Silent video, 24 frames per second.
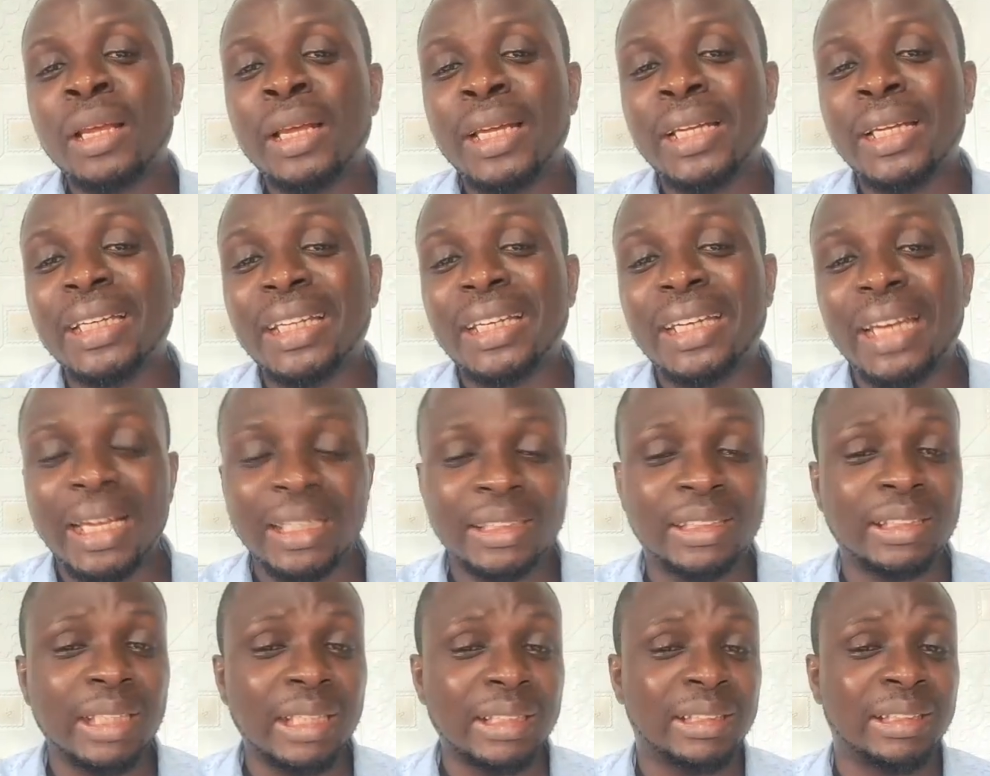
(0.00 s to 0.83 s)
in the
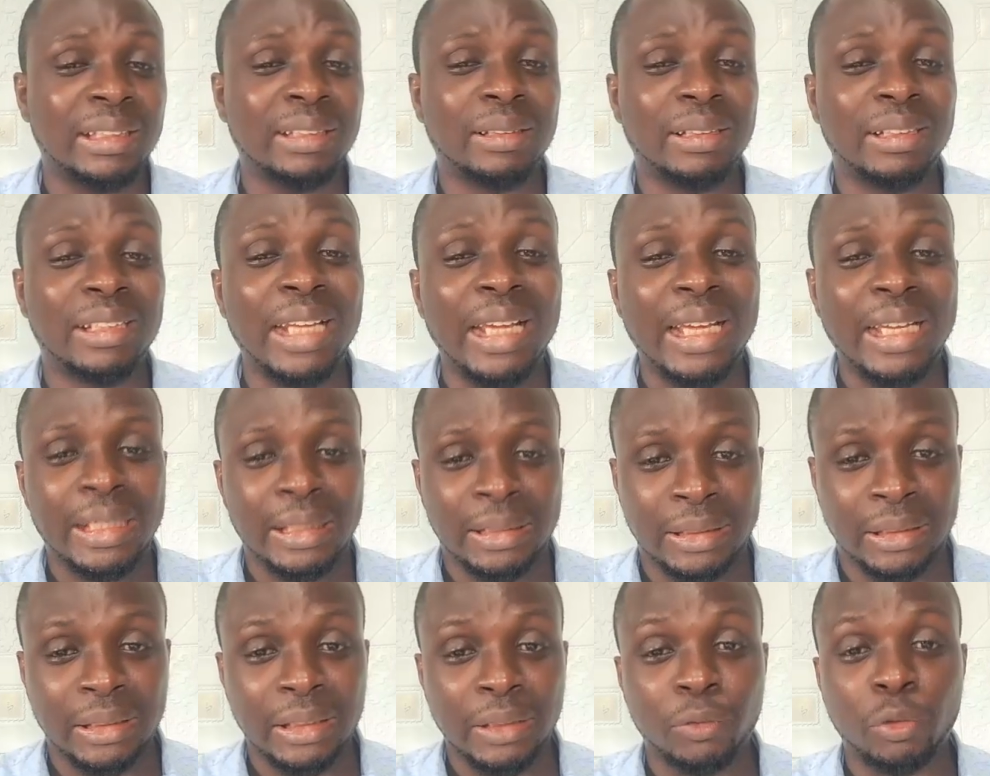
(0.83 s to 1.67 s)
next 30
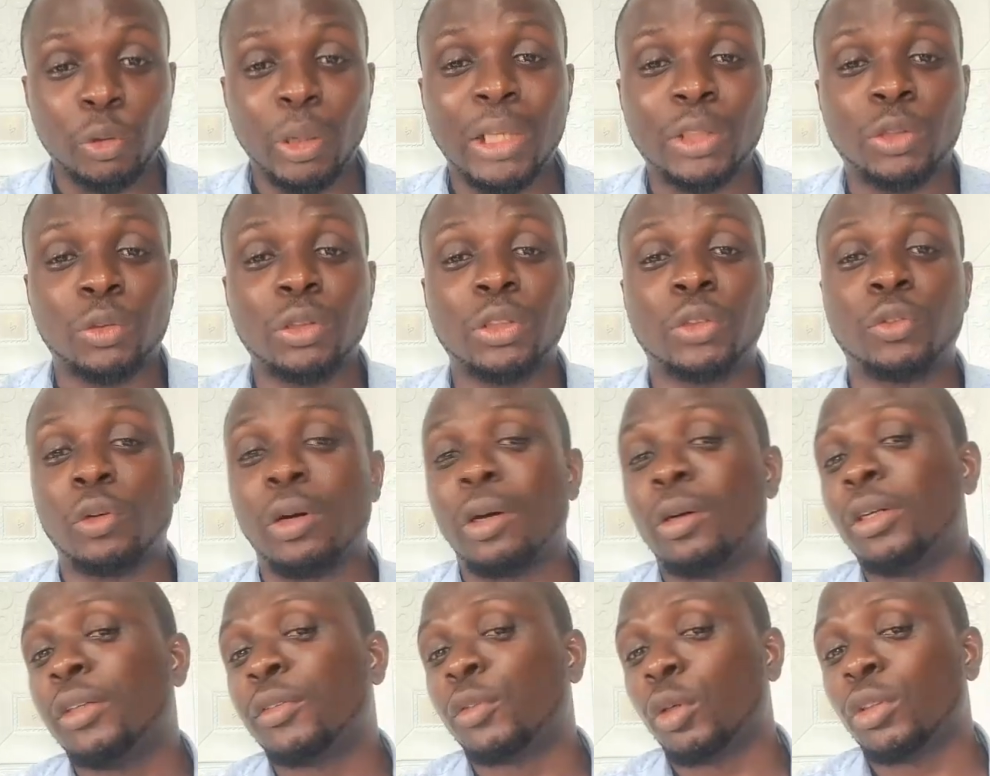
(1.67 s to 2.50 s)
days, if you want
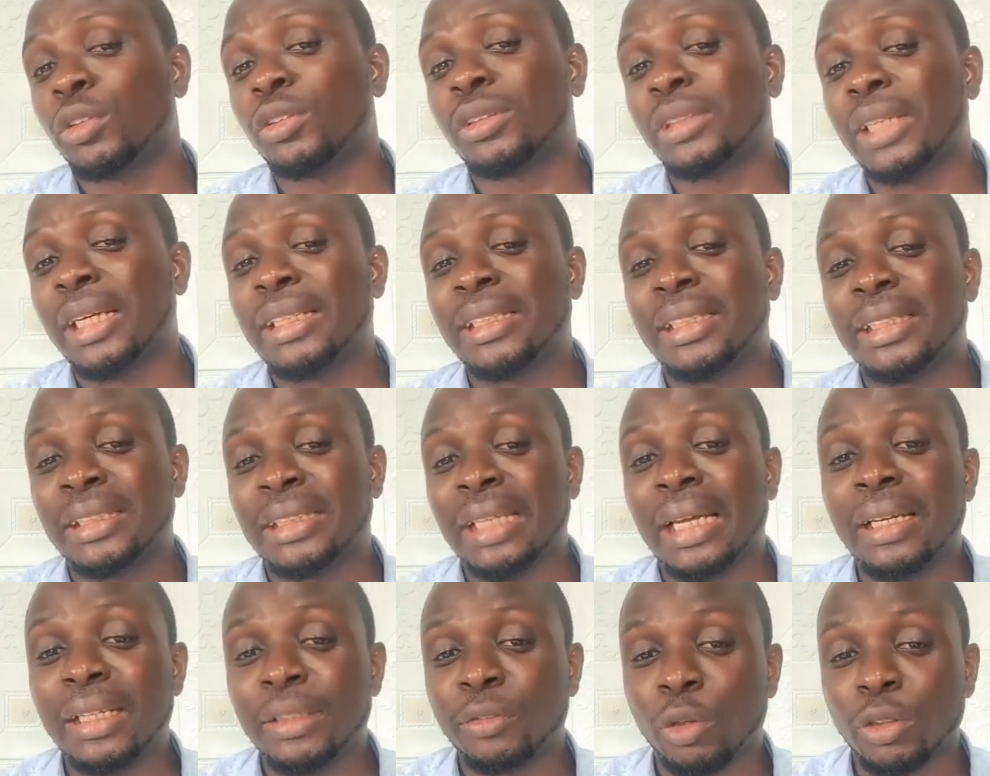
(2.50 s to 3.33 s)
to take this,
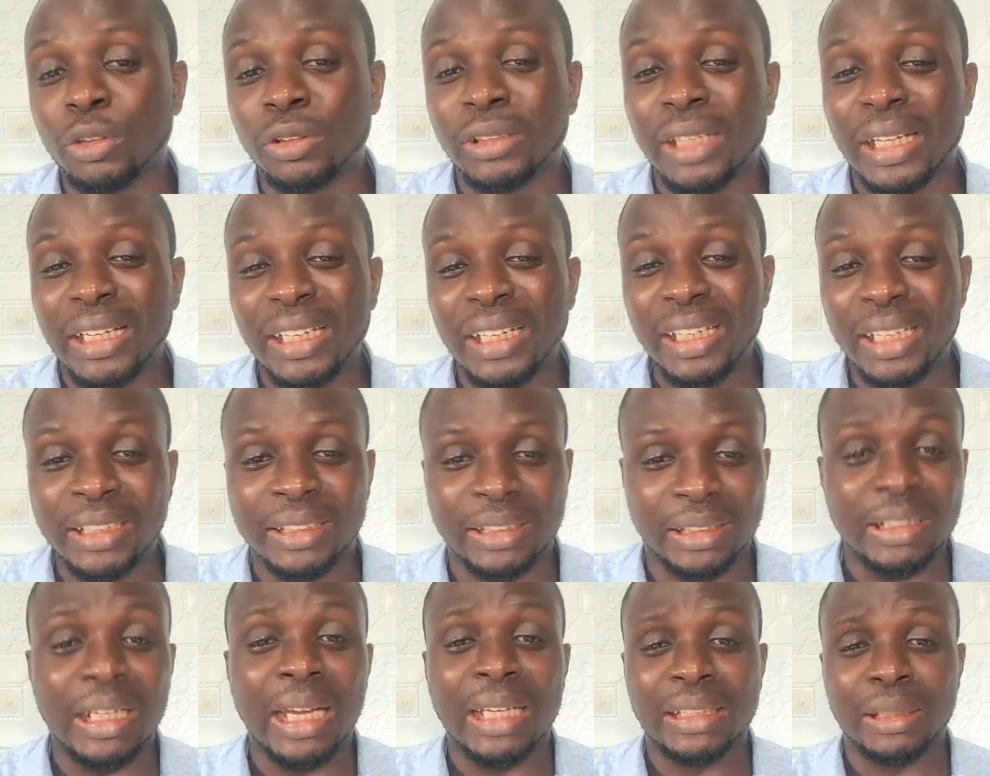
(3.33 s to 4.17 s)
if you want to
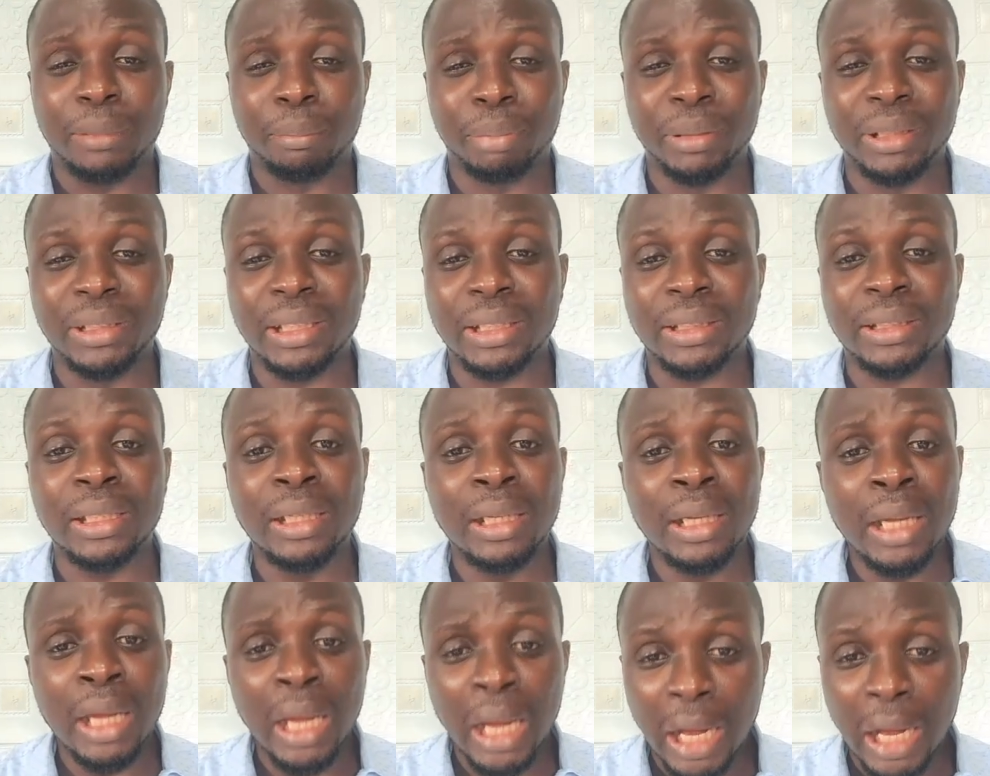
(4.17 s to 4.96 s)
listing as a business,